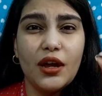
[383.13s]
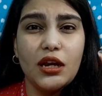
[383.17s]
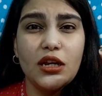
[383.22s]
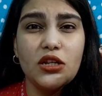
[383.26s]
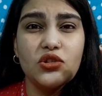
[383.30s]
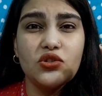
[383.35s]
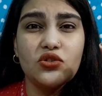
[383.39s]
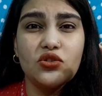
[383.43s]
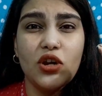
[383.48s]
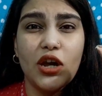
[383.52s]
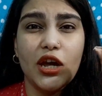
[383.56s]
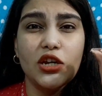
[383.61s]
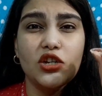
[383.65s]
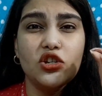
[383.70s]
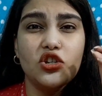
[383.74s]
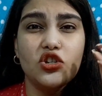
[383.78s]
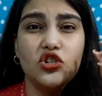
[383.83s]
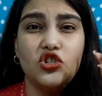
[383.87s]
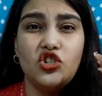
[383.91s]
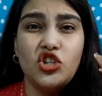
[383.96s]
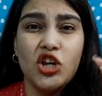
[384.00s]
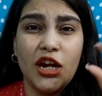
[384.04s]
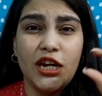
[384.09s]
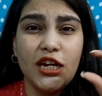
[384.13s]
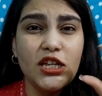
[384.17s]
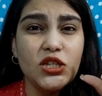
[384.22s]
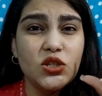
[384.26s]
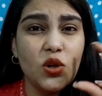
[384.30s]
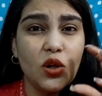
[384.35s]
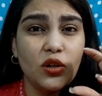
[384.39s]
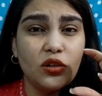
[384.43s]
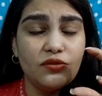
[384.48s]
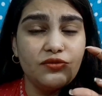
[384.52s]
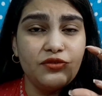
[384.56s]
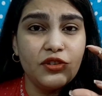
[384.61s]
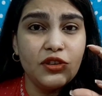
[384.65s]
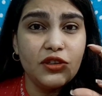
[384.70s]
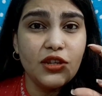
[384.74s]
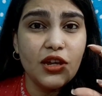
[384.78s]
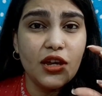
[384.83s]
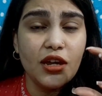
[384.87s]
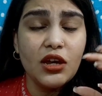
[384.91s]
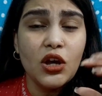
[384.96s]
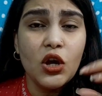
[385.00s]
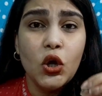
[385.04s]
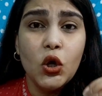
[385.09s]
very strange jelly sort of a
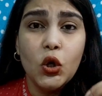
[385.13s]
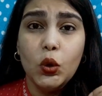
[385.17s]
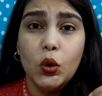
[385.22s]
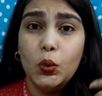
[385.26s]
thing